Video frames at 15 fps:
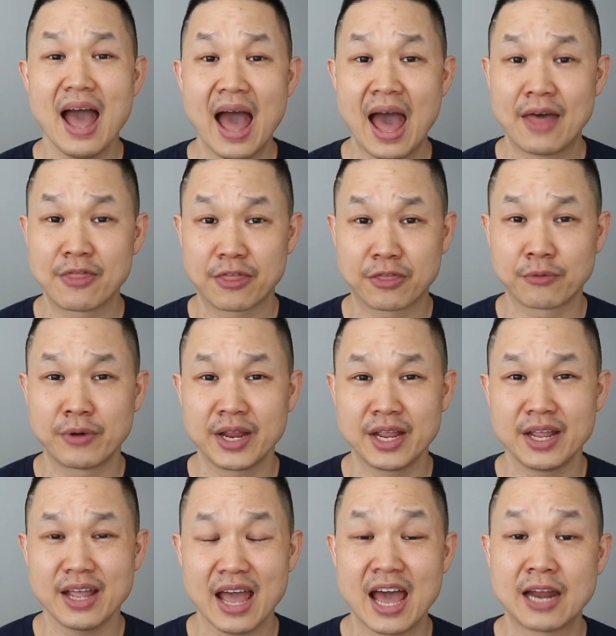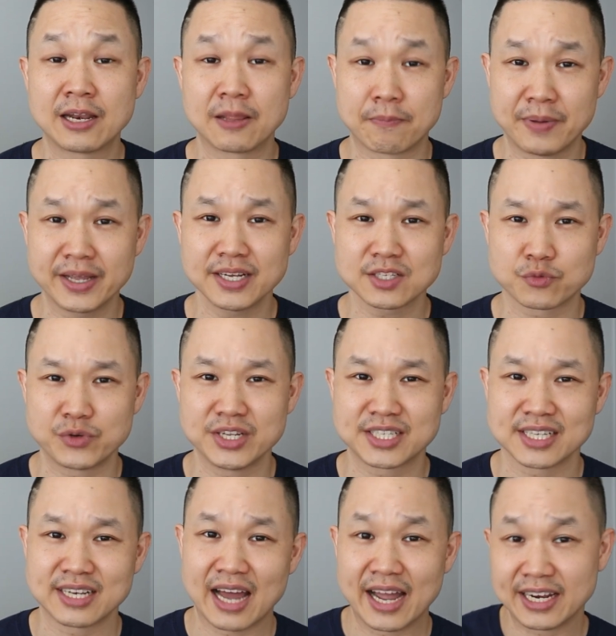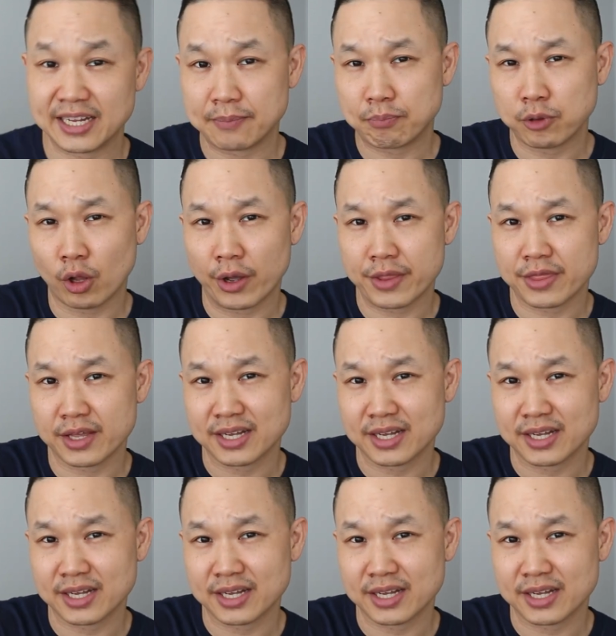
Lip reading: And 3, and the biggest reason I deployed